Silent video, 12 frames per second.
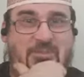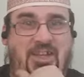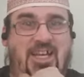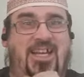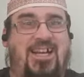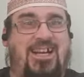
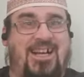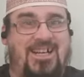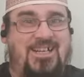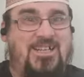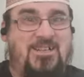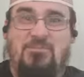well,
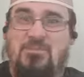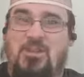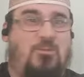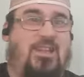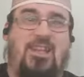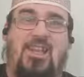
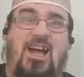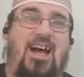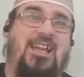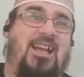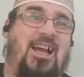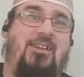
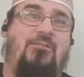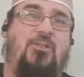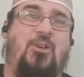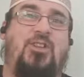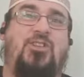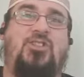lie, I haven't
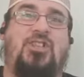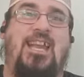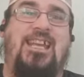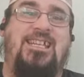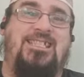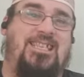got a
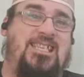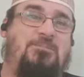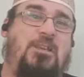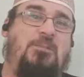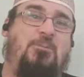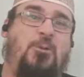shade to these
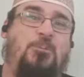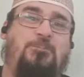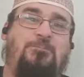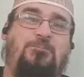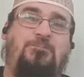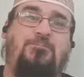people.
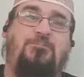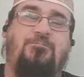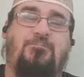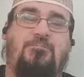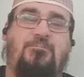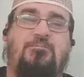
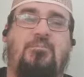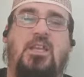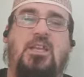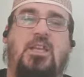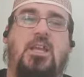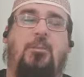
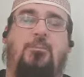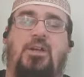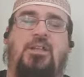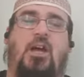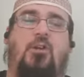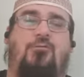
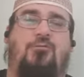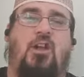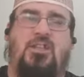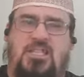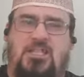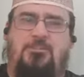But no,
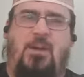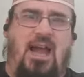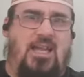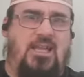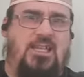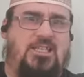France is
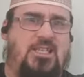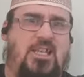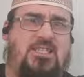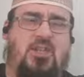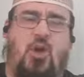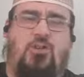bad. Let's
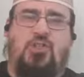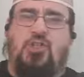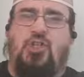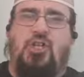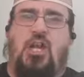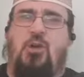let's not
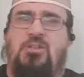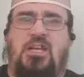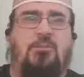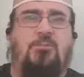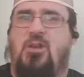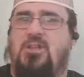sugarcoat it.
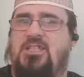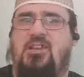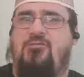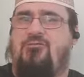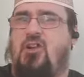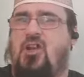I'm not
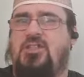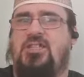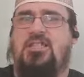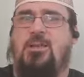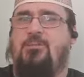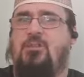saying France
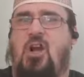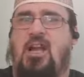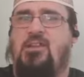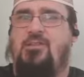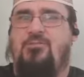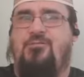is some
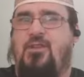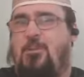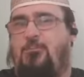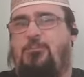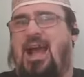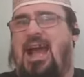kind of uh,
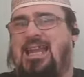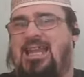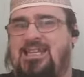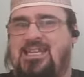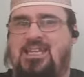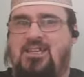
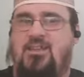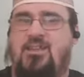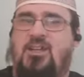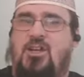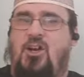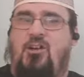paladin
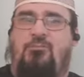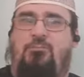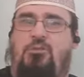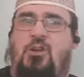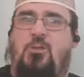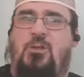of
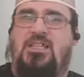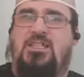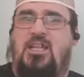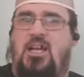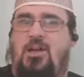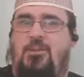
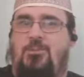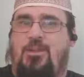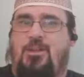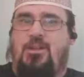pro-Islam.